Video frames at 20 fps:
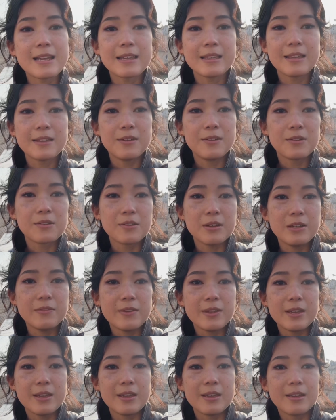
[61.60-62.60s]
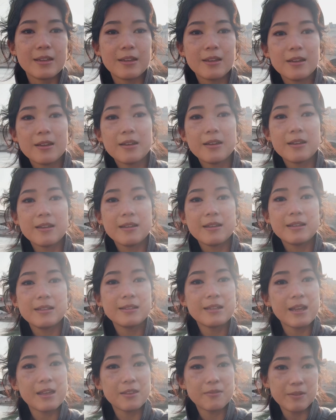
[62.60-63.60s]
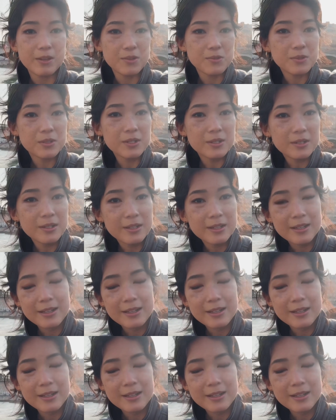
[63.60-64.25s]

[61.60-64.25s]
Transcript: a little grieving death ritual.